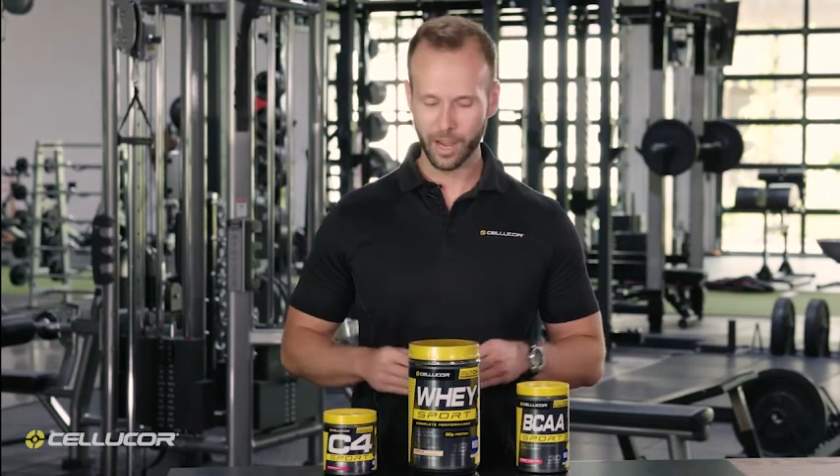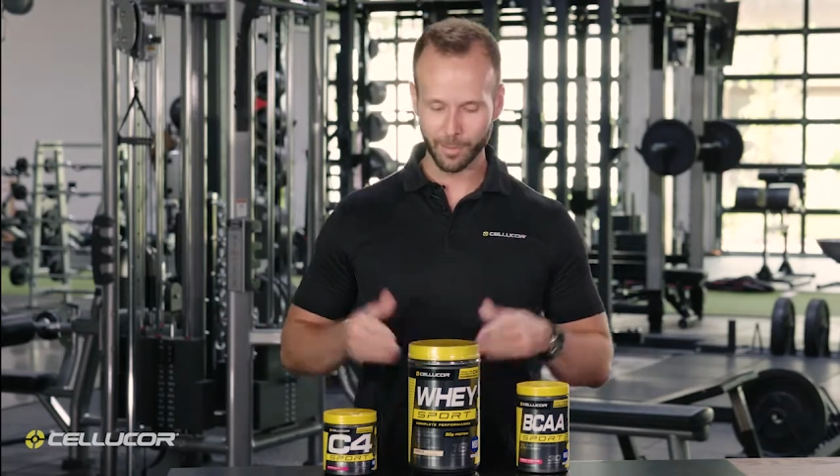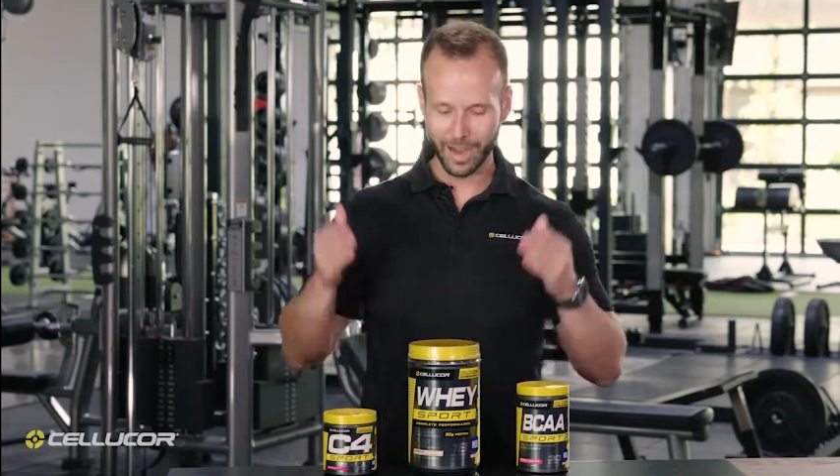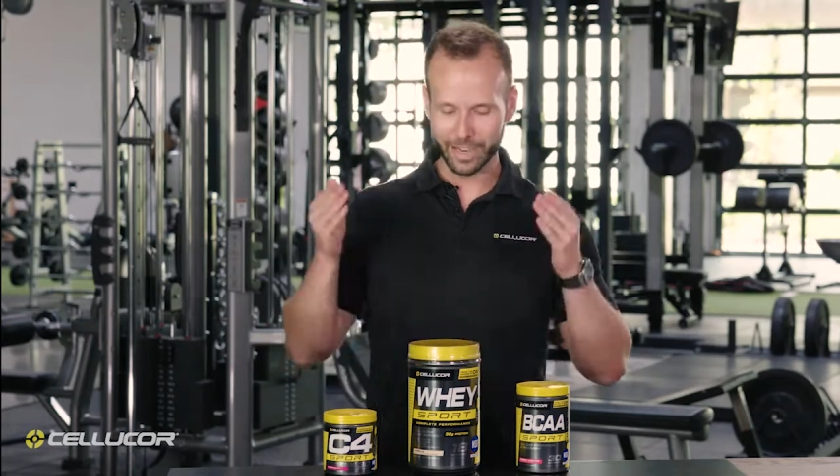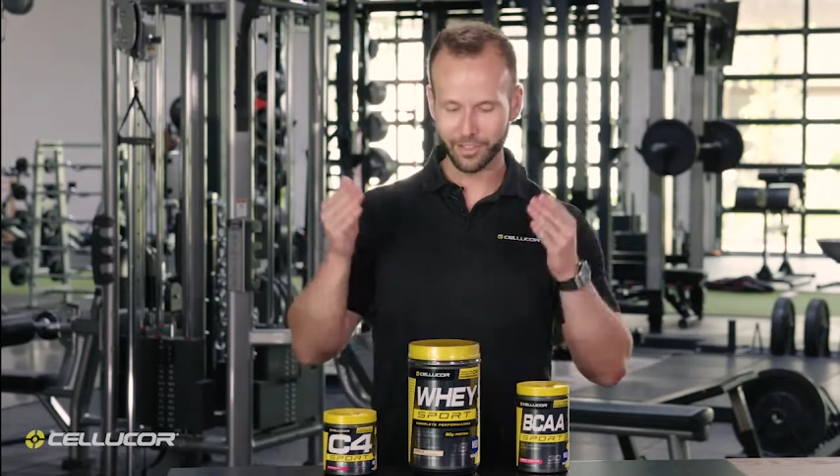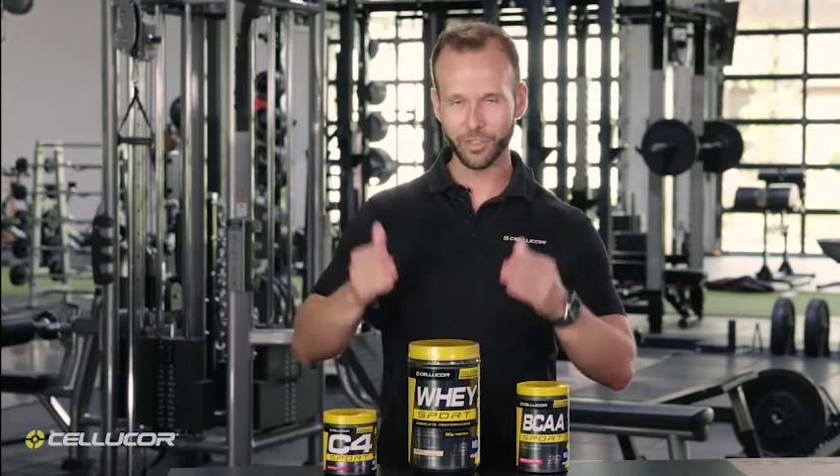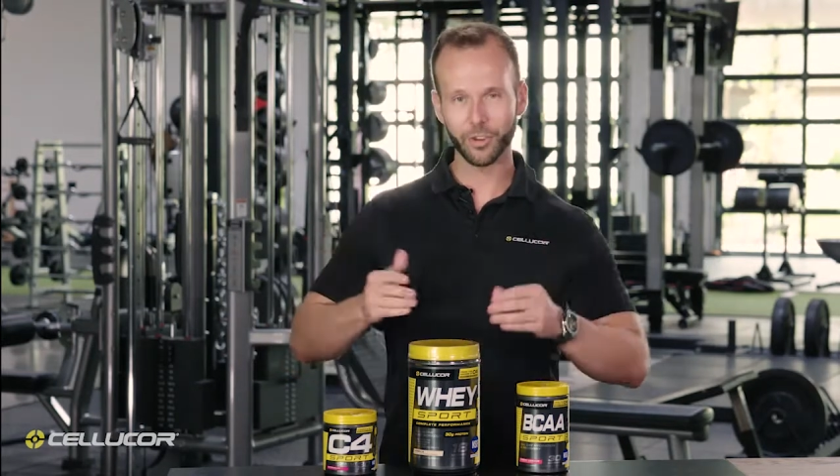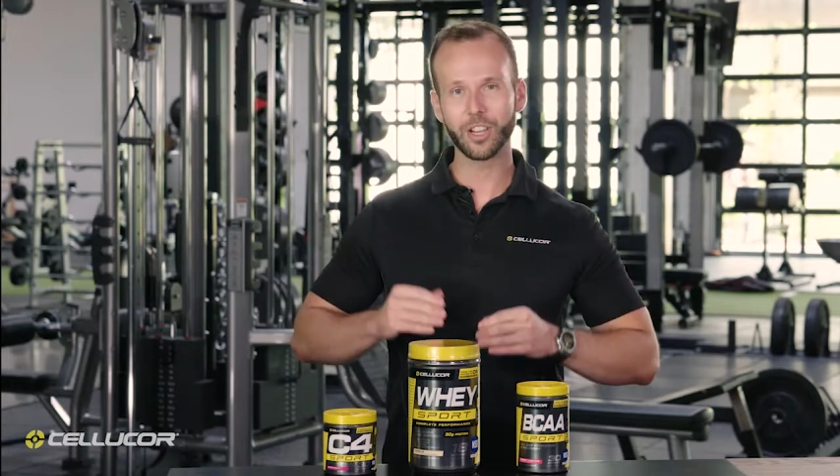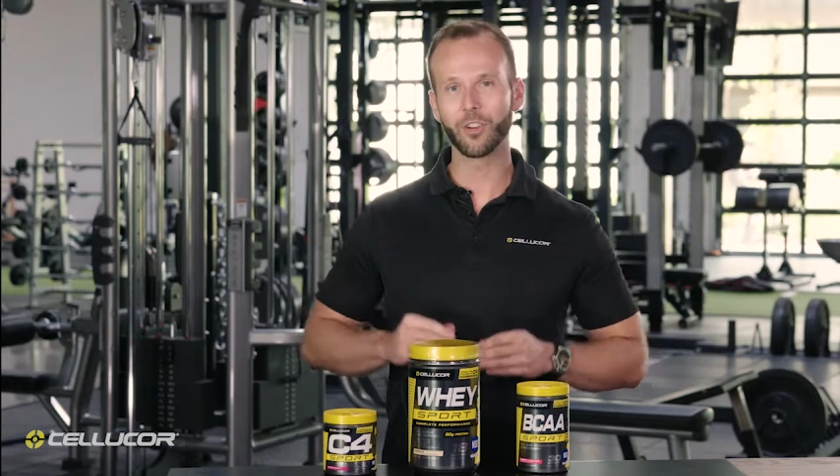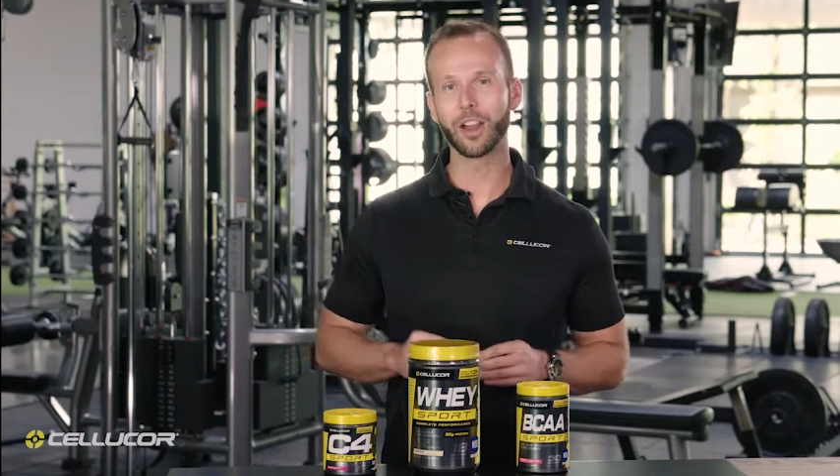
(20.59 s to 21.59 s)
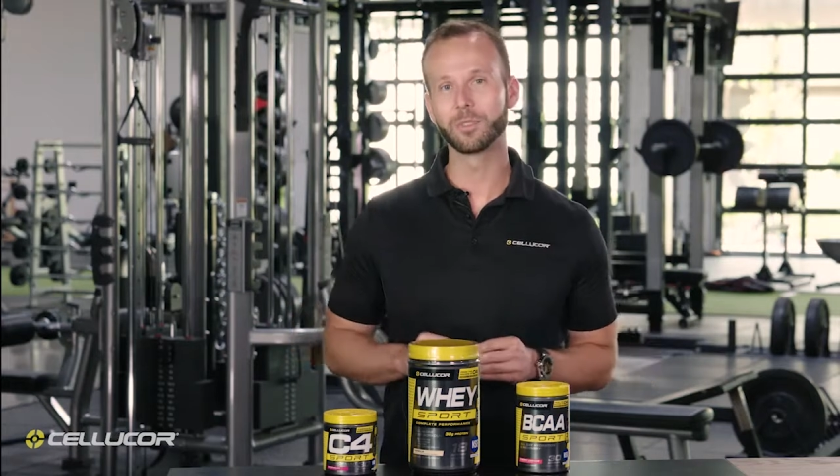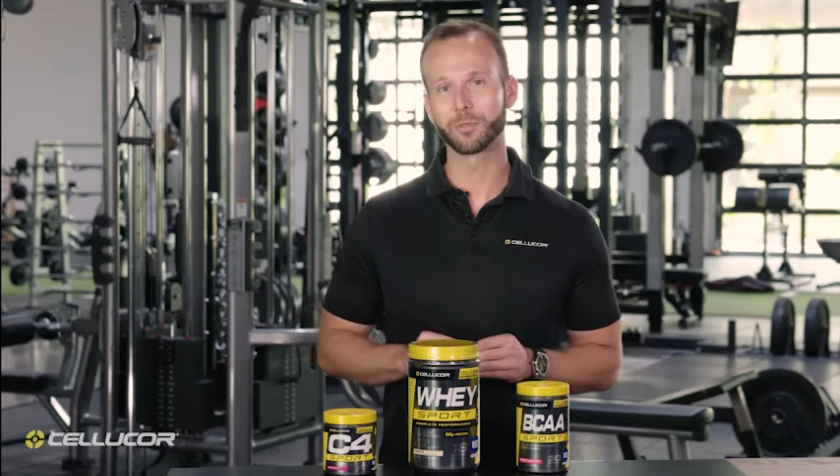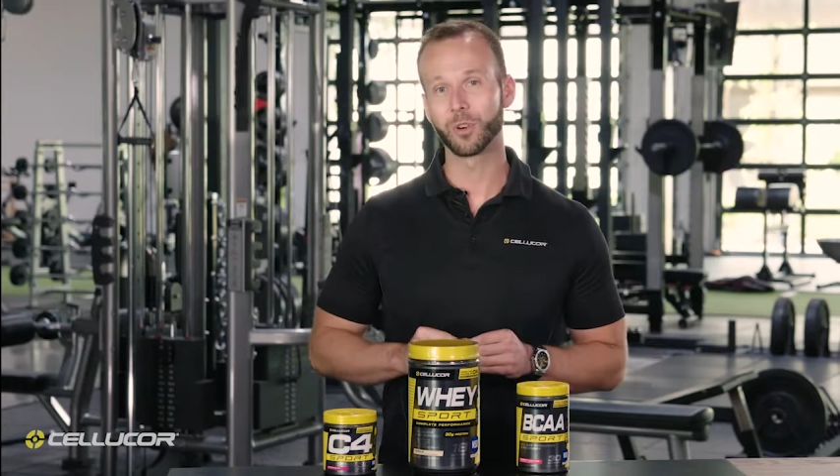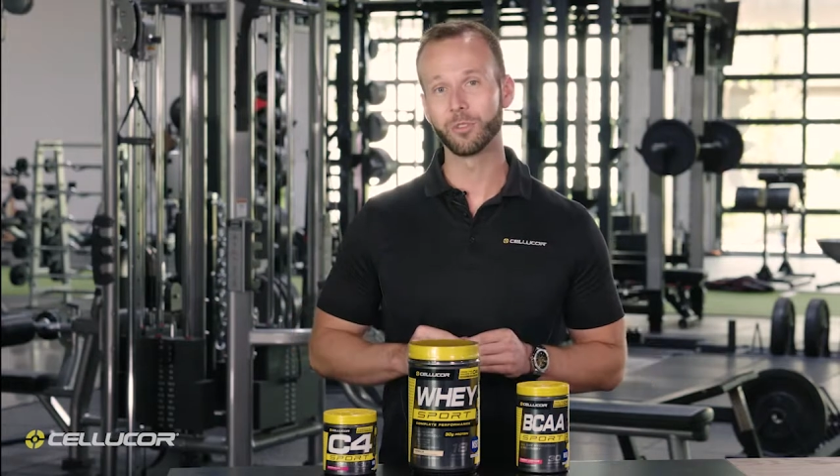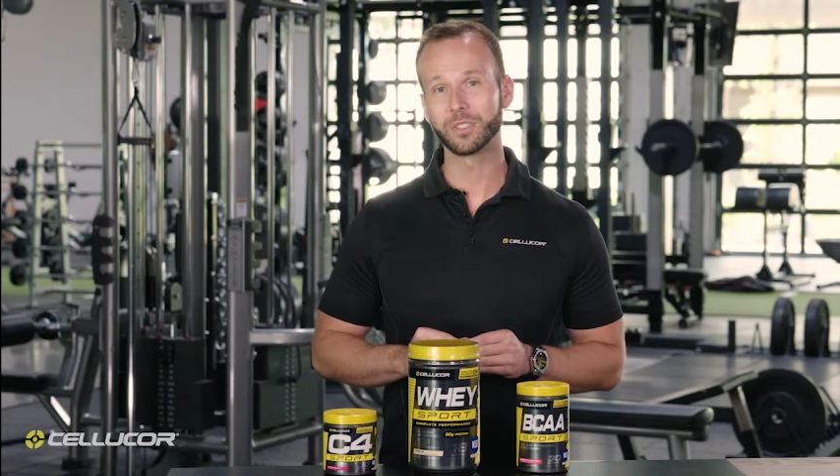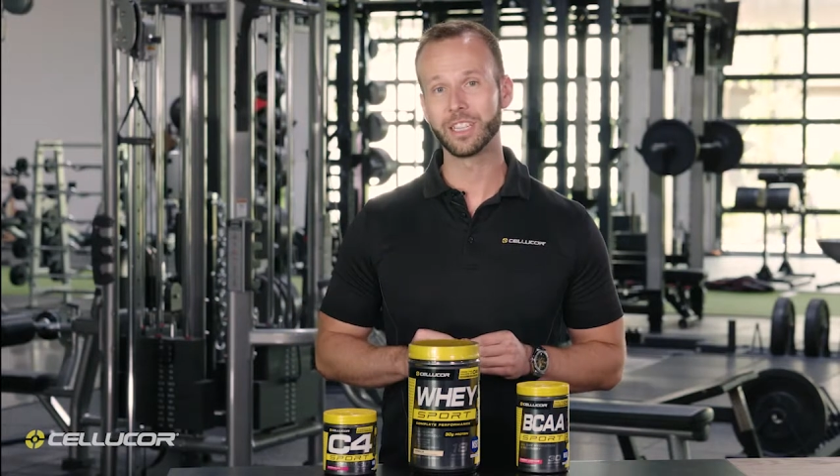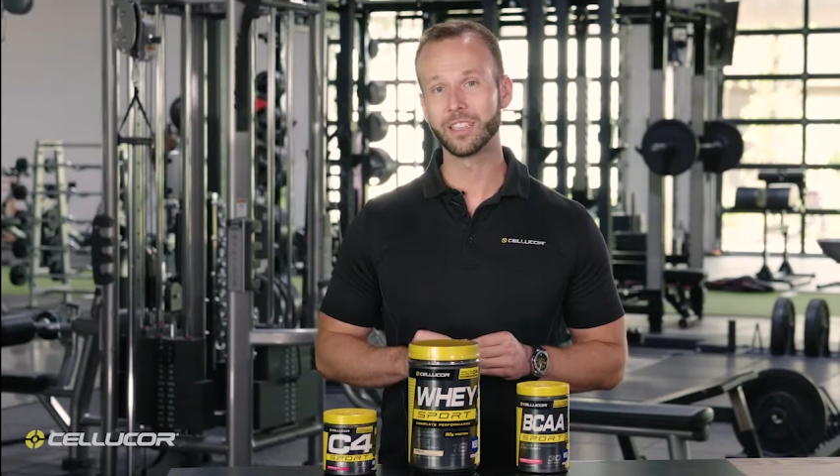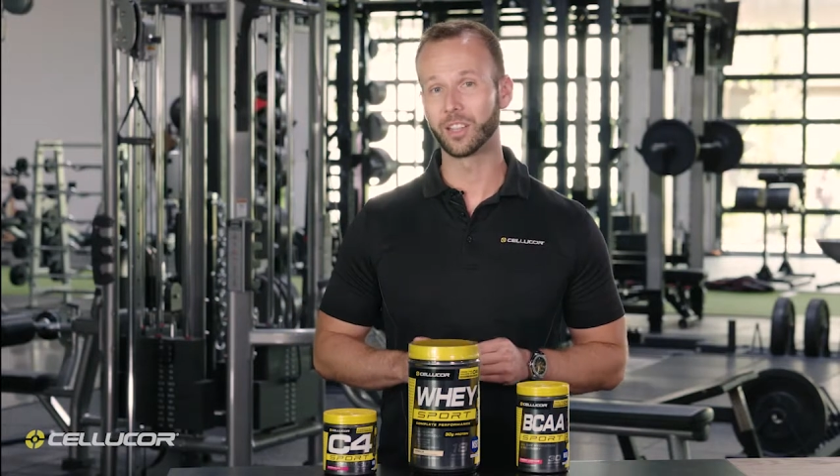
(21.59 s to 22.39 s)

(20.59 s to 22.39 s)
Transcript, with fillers: combining 30 grams of protein